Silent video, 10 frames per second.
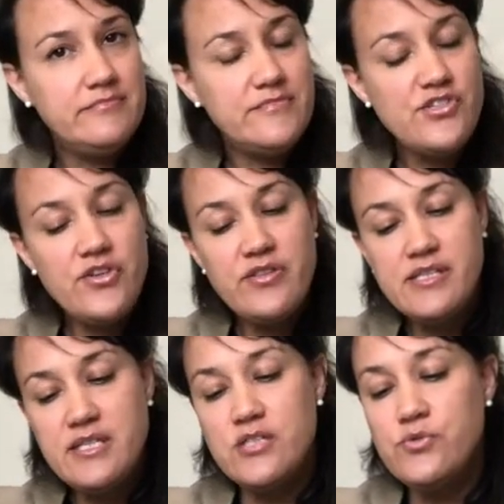So they
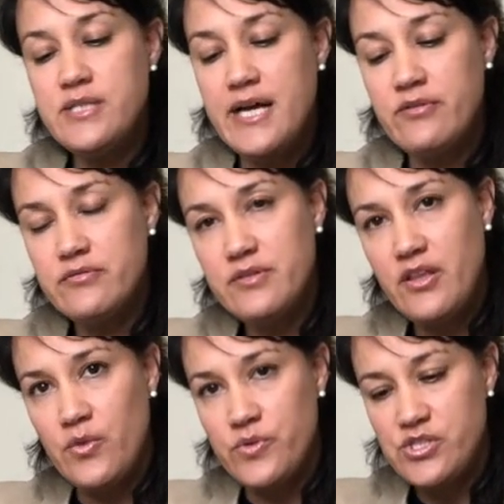settled down
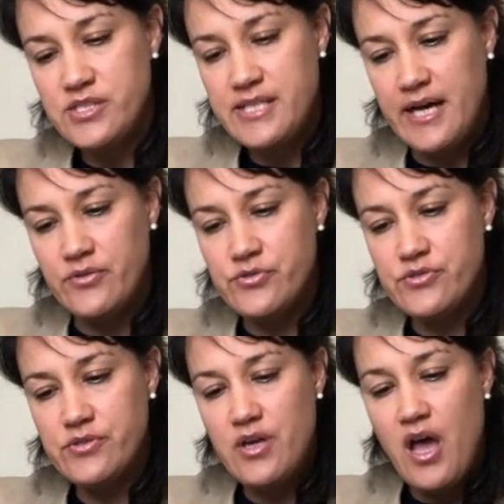in the witch's
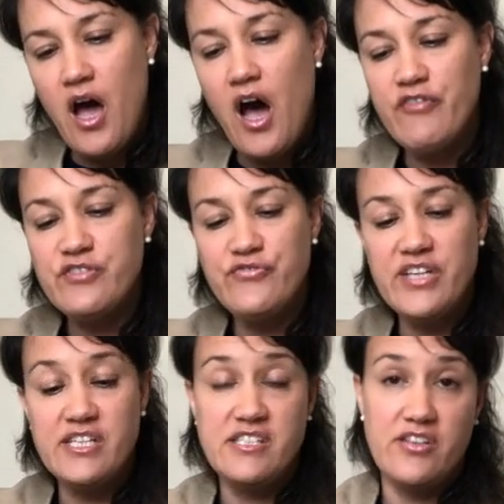house after
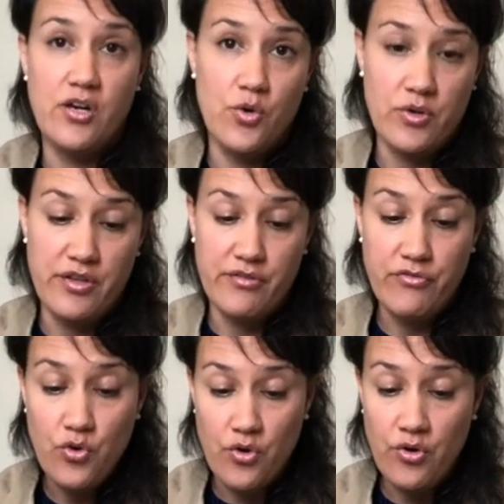fixing the hole in the
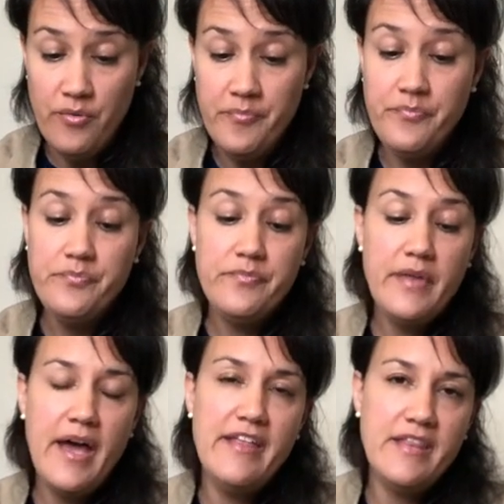floor,
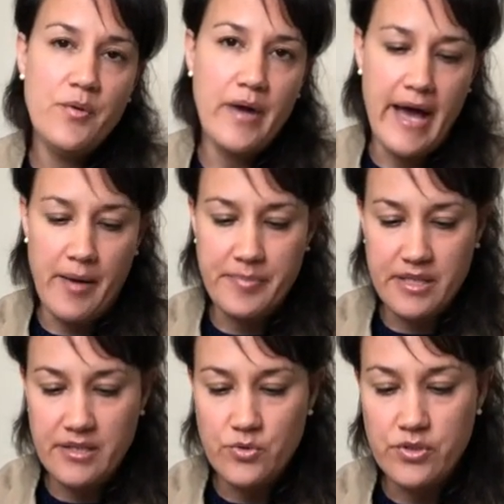and they were
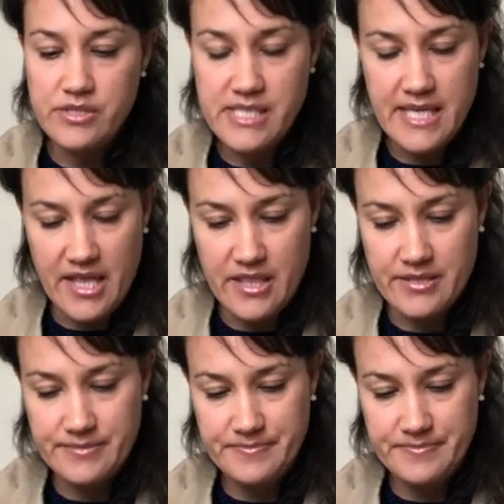happy together.